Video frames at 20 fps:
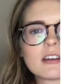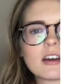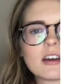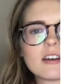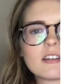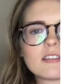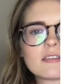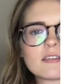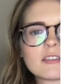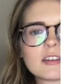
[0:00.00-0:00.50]

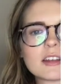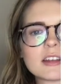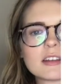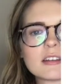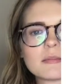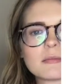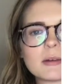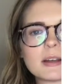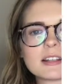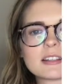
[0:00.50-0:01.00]
of
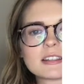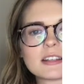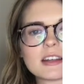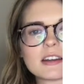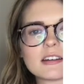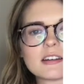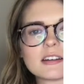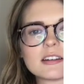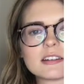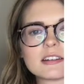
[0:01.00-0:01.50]

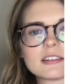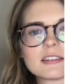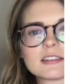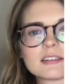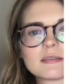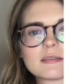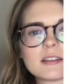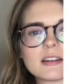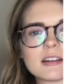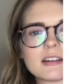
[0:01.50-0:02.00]

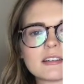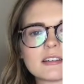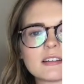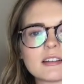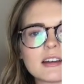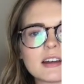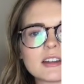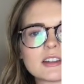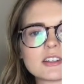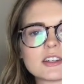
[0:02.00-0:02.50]
mascaras,
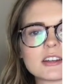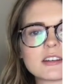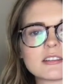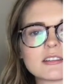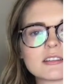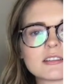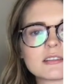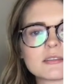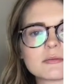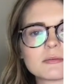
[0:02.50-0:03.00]

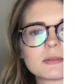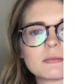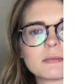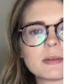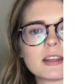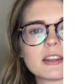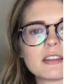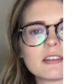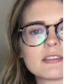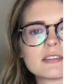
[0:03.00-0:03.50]
eyeshadows will
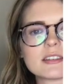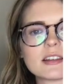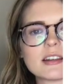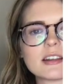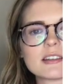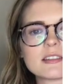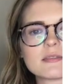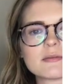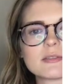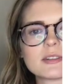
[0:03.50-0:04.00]
make those
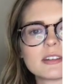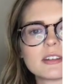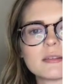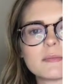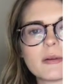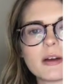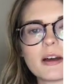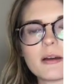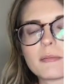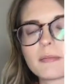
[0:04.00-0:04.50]
eyes really
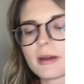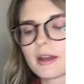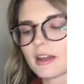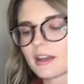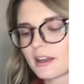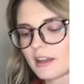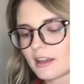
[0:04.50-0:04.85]
pop.